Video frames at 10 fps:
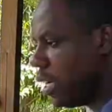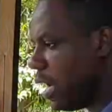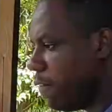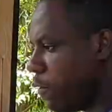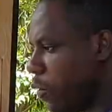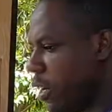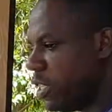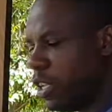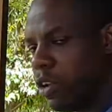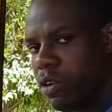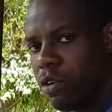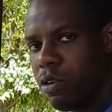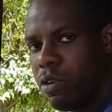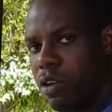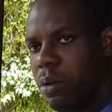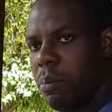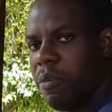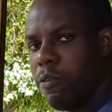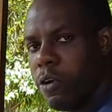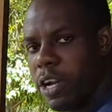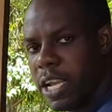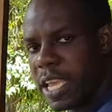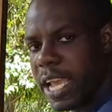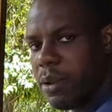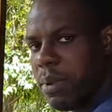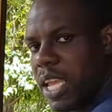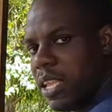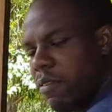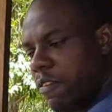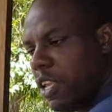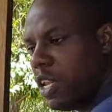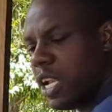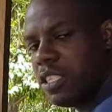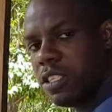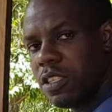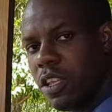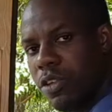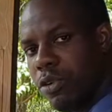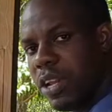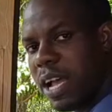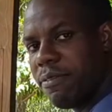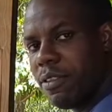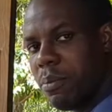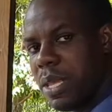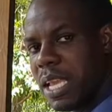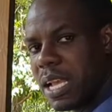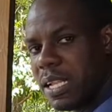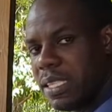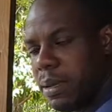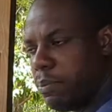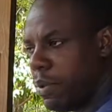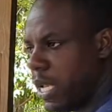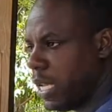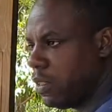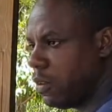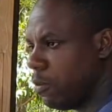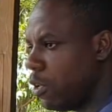Of course, you know, before you can make the feeders, you would have to make a template.